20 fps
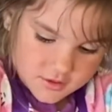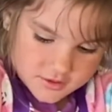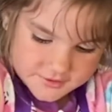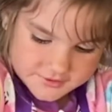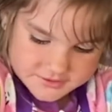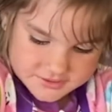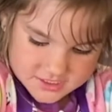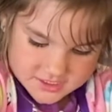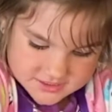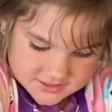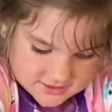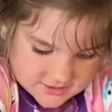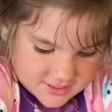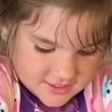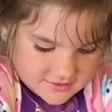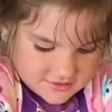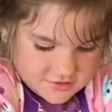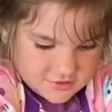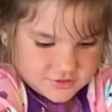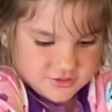Just think
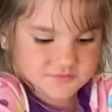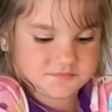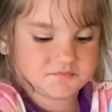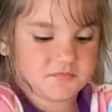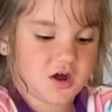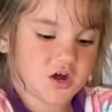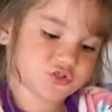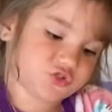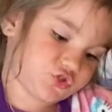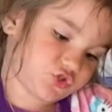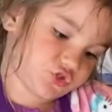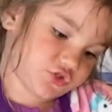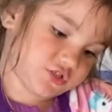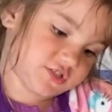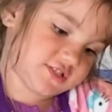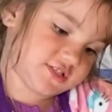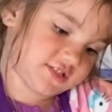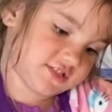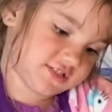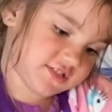there's monsters
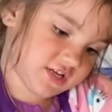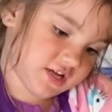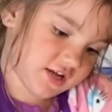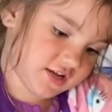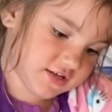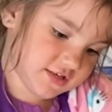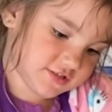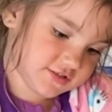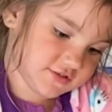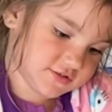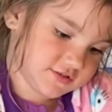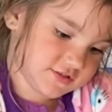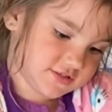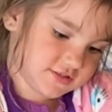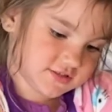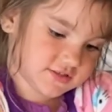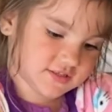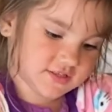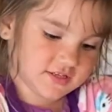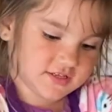inside because you
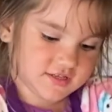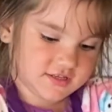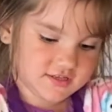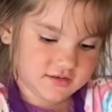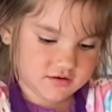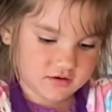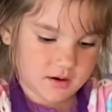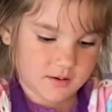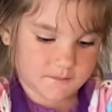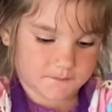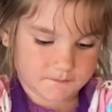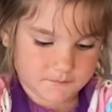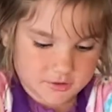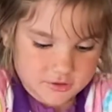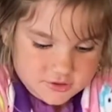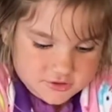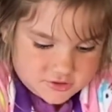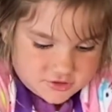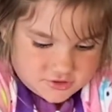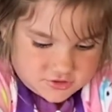hear a
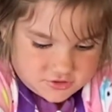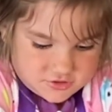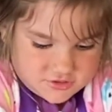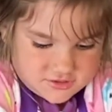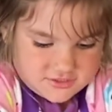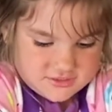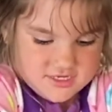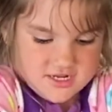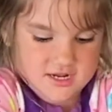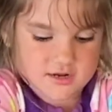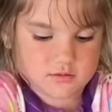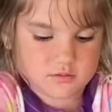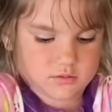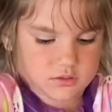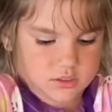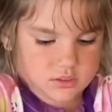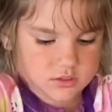monster sound.